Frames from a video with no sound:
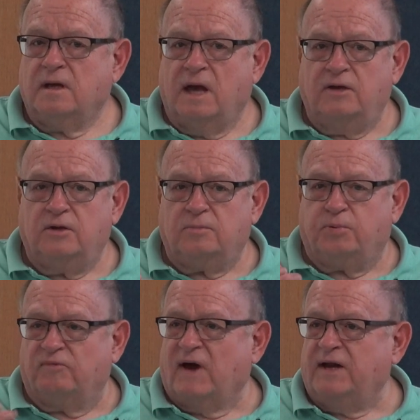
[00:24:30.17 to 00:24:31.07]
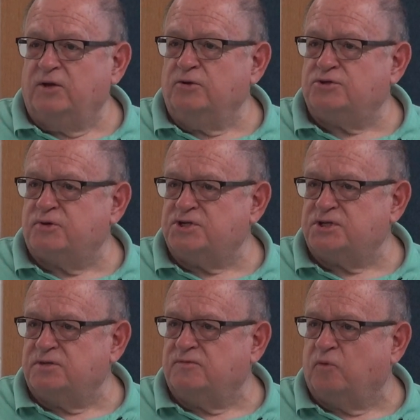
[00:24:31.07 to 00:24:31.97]
and providing
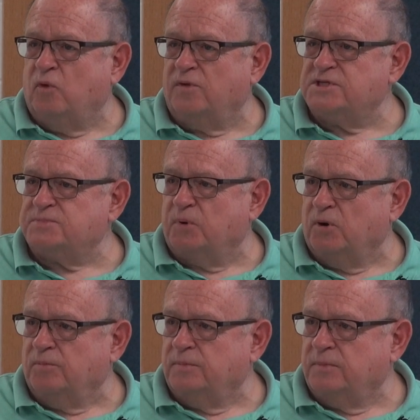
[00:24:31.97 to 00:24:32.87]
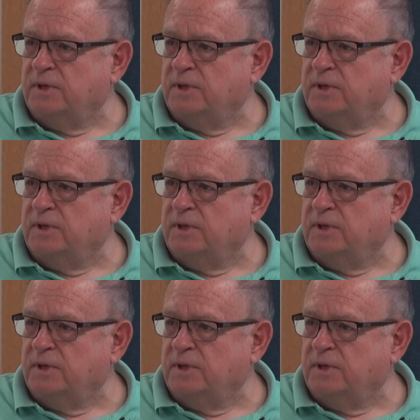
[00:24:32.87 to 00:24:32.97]
nutrition for the sperm